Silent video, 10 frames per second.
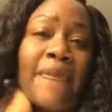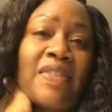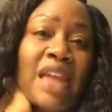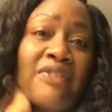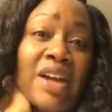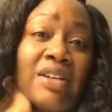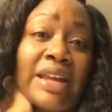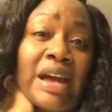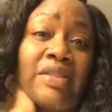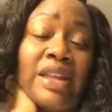they found
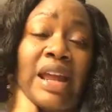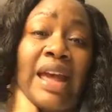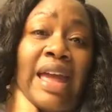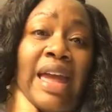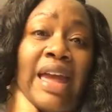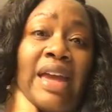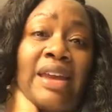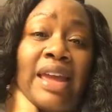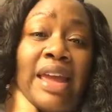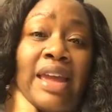out that I
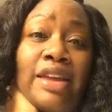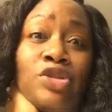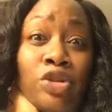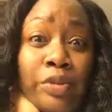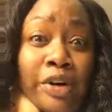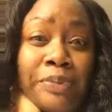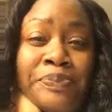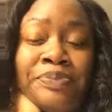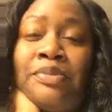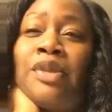had a tumor
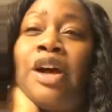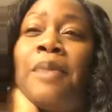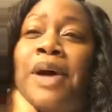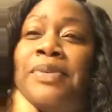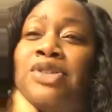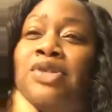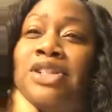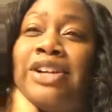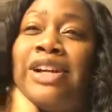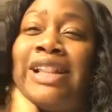on my
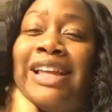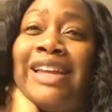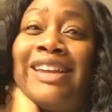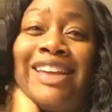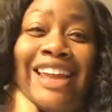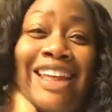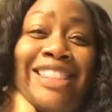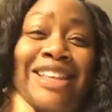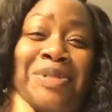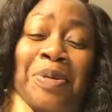pituitary gland. And
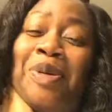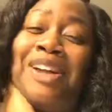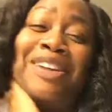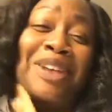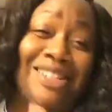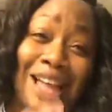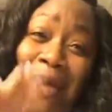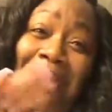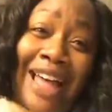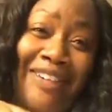at this point, you guys,
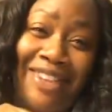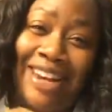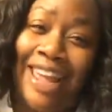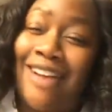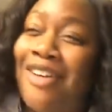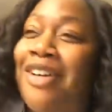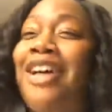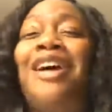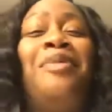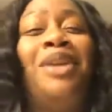I'm laughing now,
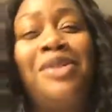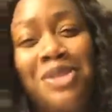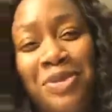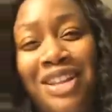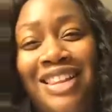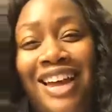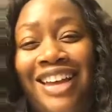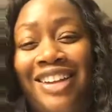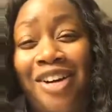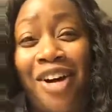but it was really
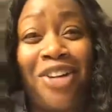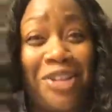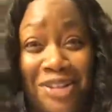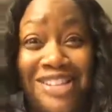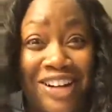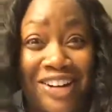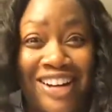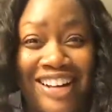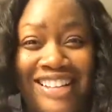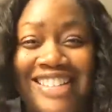like, are you
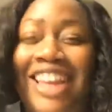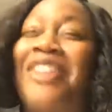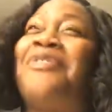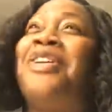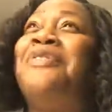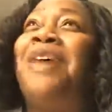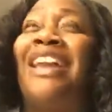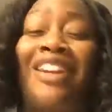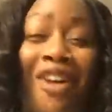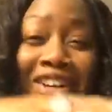serious? Like, we
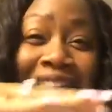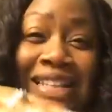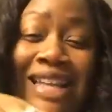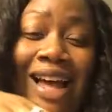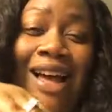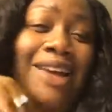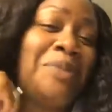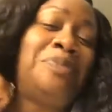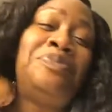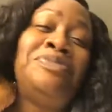waited all this time